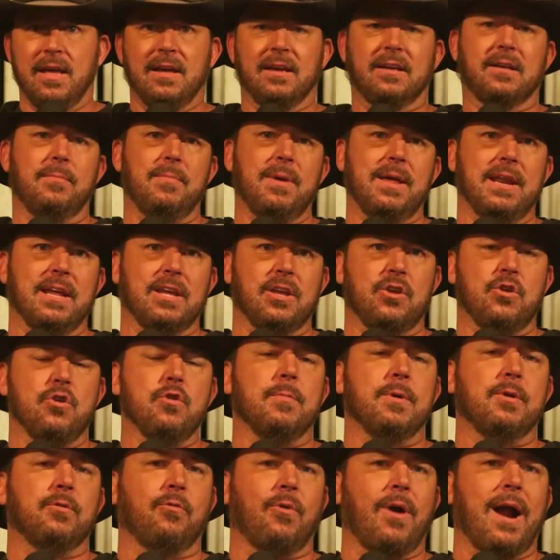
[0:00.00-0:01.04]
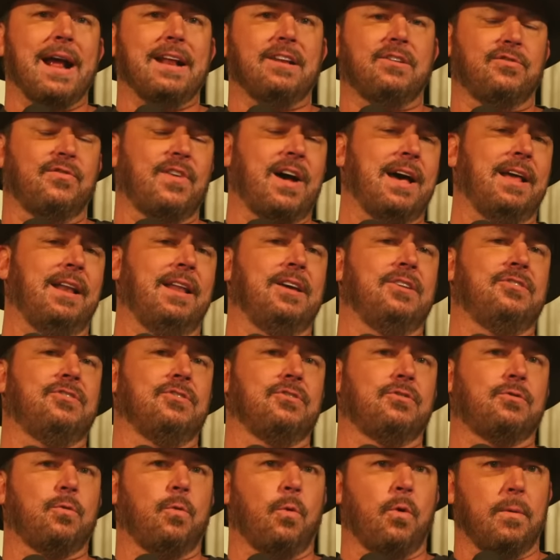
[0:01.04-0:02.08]
committing human rights
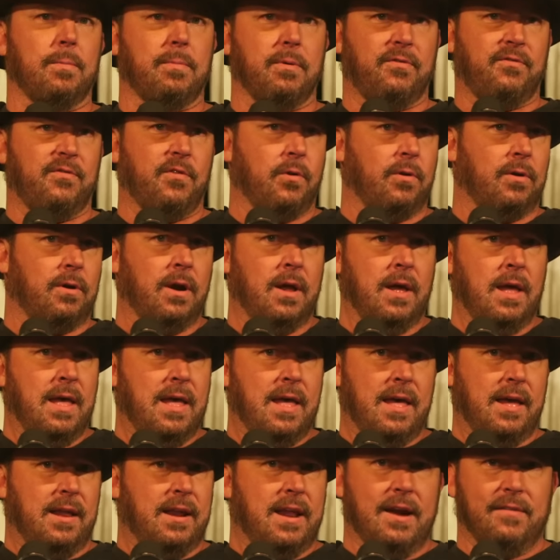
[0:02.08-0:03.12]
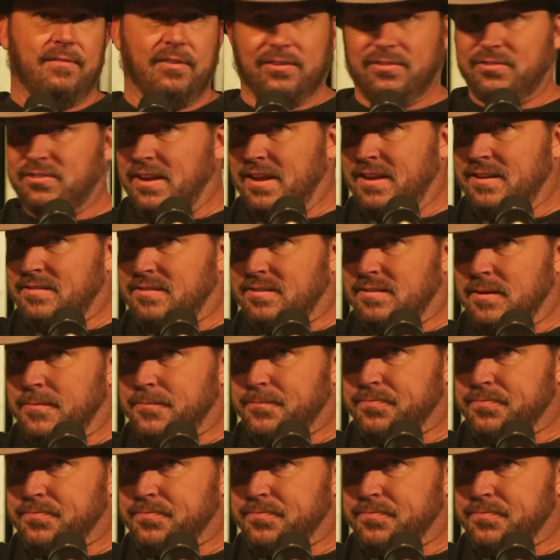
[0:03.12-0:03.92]
violations toward before and ever since.